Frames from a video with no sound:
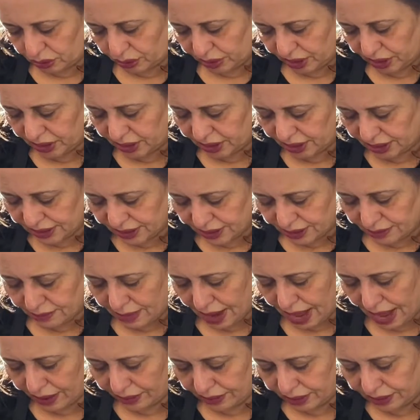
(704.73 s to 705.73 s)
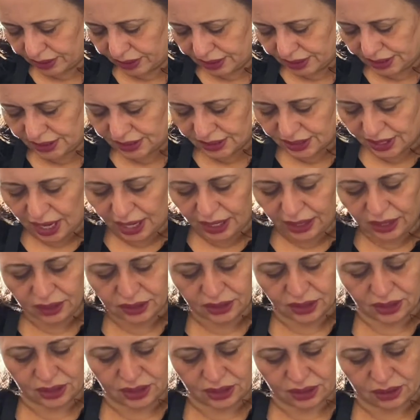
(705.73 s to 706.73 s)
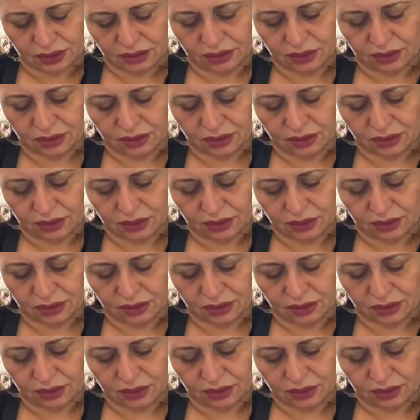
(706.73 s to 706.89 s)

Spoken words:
it doesn't matter. This is kind of just,